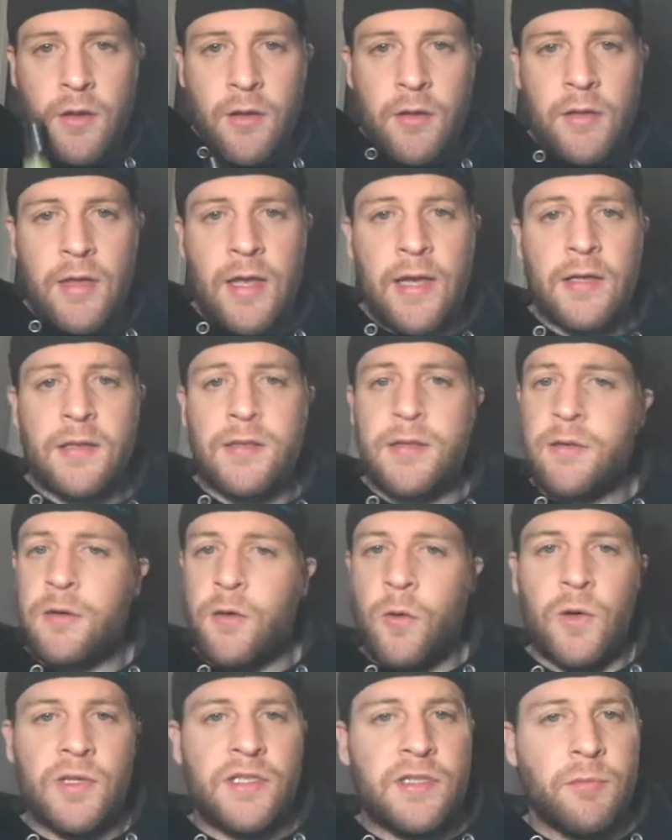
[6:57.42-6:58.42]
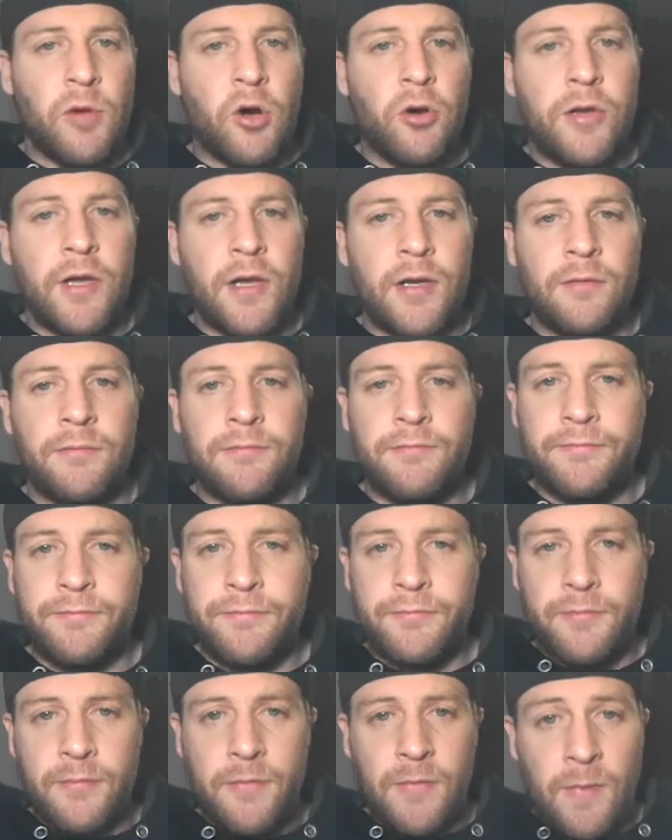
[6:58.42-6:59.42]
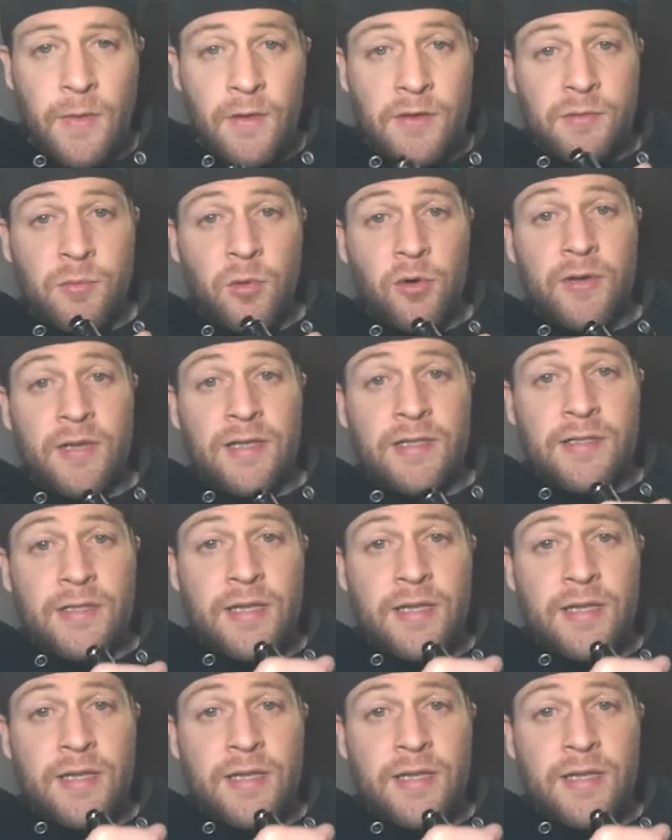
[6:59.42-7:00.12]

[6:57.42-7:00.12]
thanks. Quit smoking. Smoking's